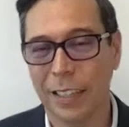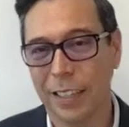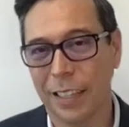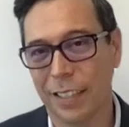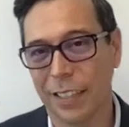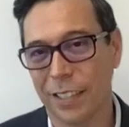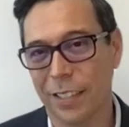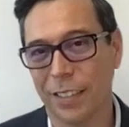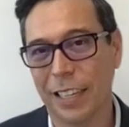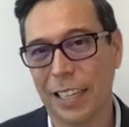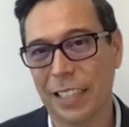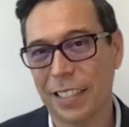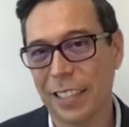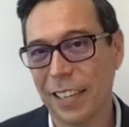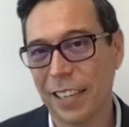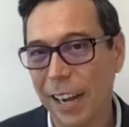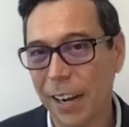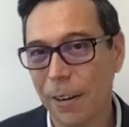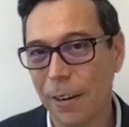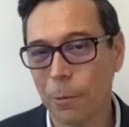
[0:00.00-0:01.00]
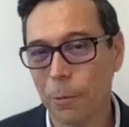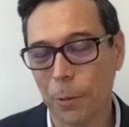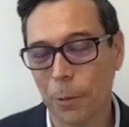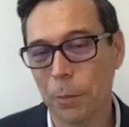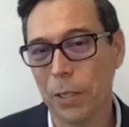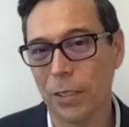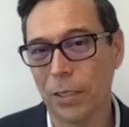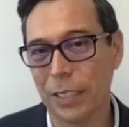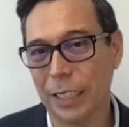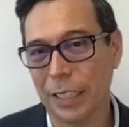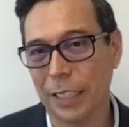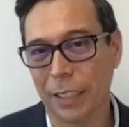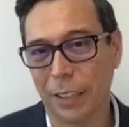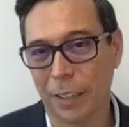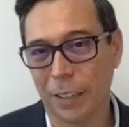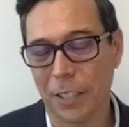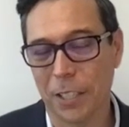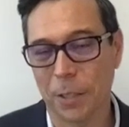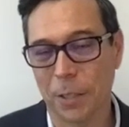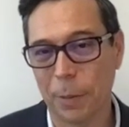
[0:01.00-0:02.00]
And so that's how we're building
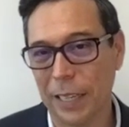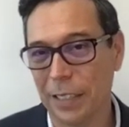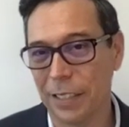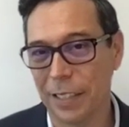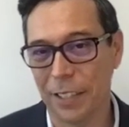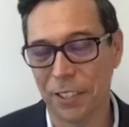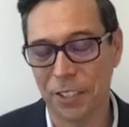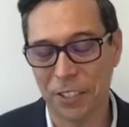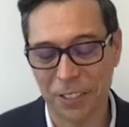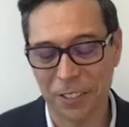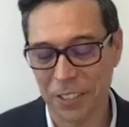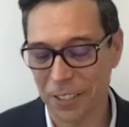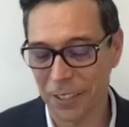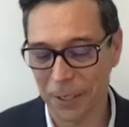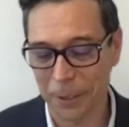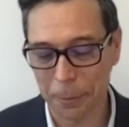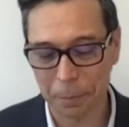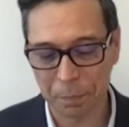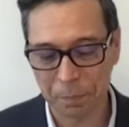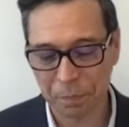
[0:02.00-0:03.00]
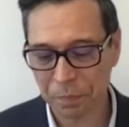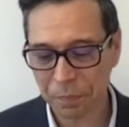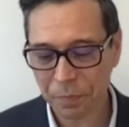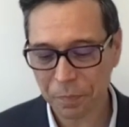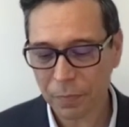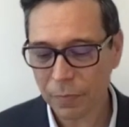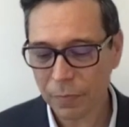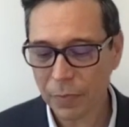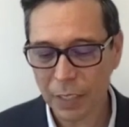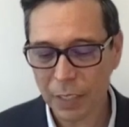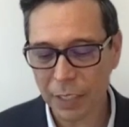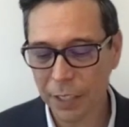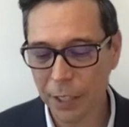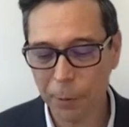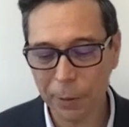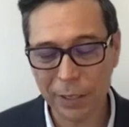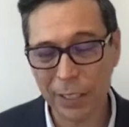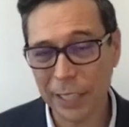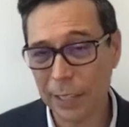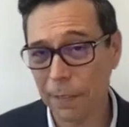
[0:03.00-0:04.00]
our space stations. So you know,
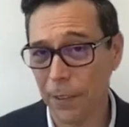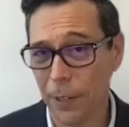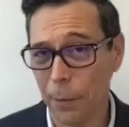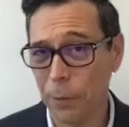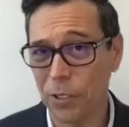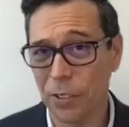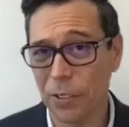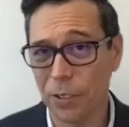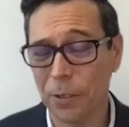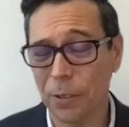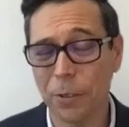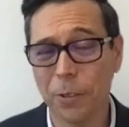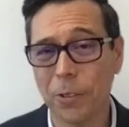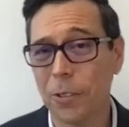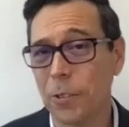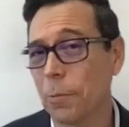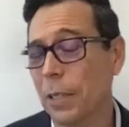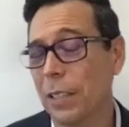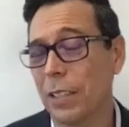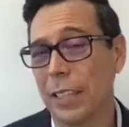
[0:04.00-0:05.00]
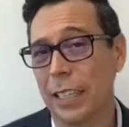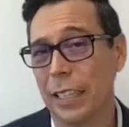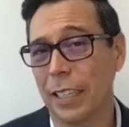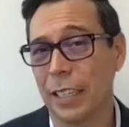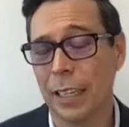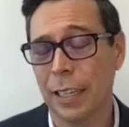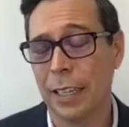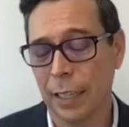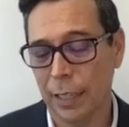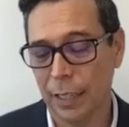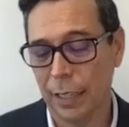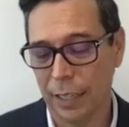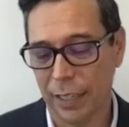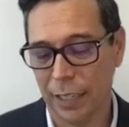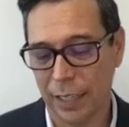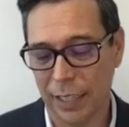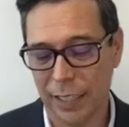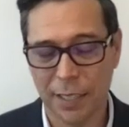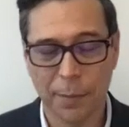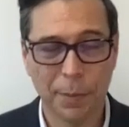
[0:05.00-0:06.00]
we like pharmaceuticals, we like
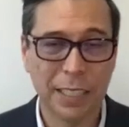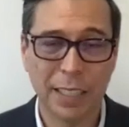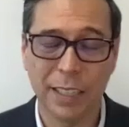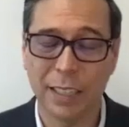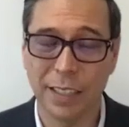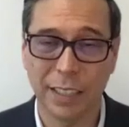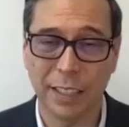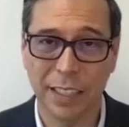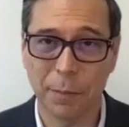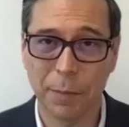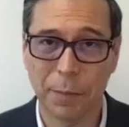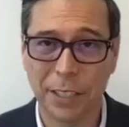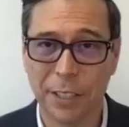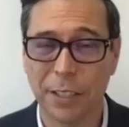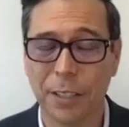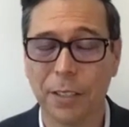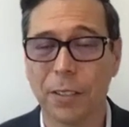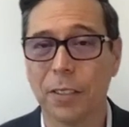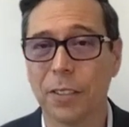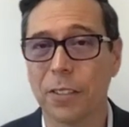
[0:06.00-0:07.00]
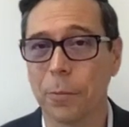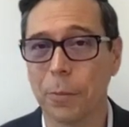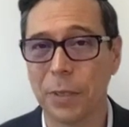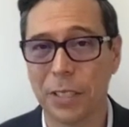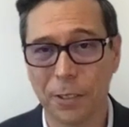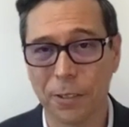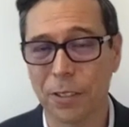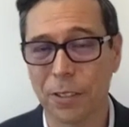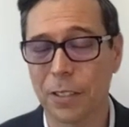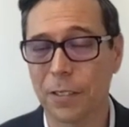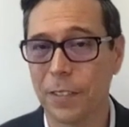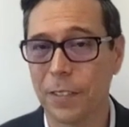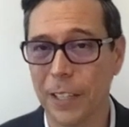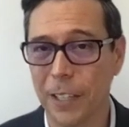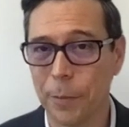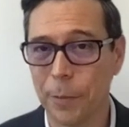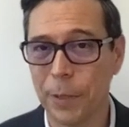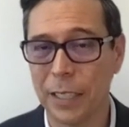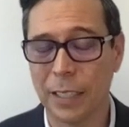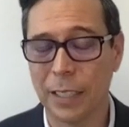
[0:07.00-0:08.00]
uh, semiconducting materials, and materials
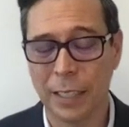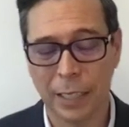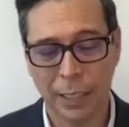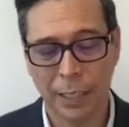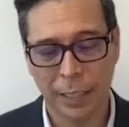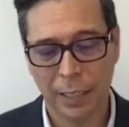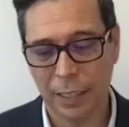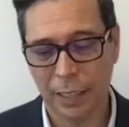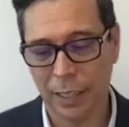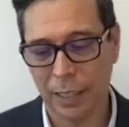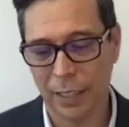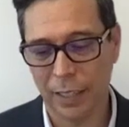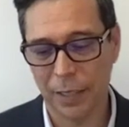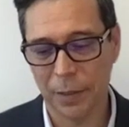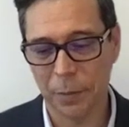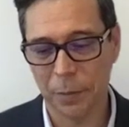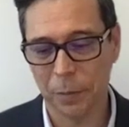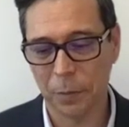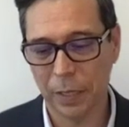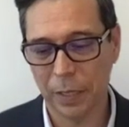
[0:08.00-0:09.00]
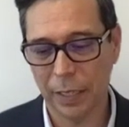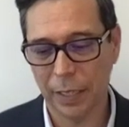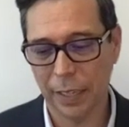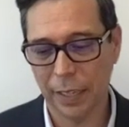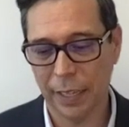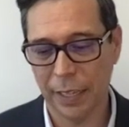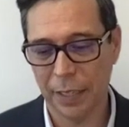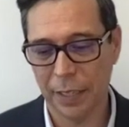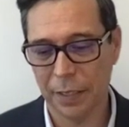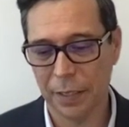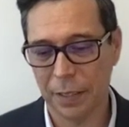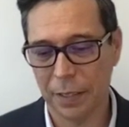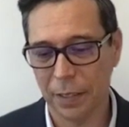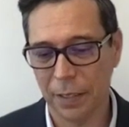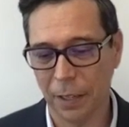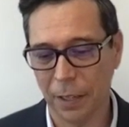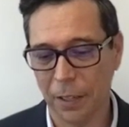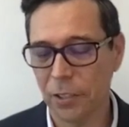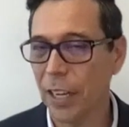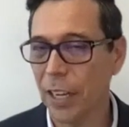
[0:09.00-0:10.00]
development. Um, and
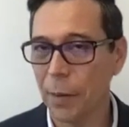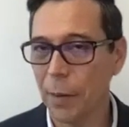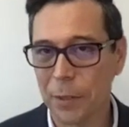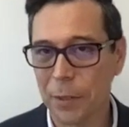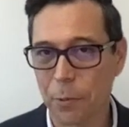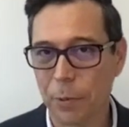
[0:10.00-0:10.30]
our job